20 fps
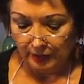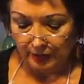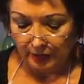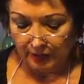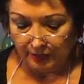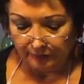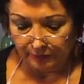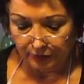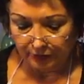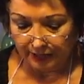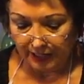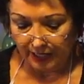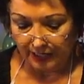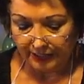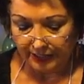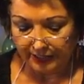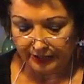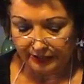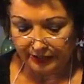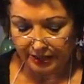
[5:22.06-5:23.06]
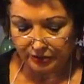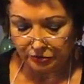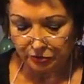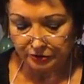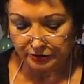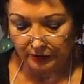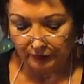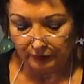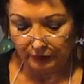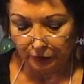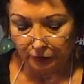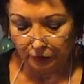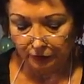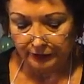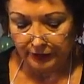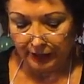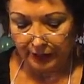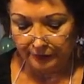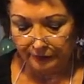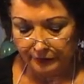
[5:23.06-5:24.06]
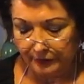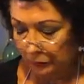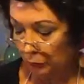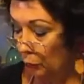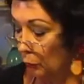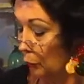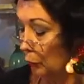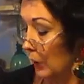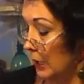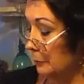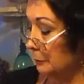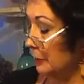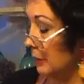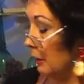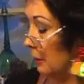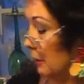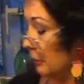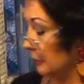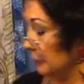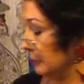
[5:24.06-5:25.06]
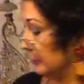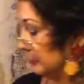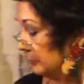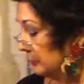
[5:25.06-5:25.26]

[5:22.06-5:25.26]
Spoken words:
If you can't get it, get yourself a little knife and wipe it off.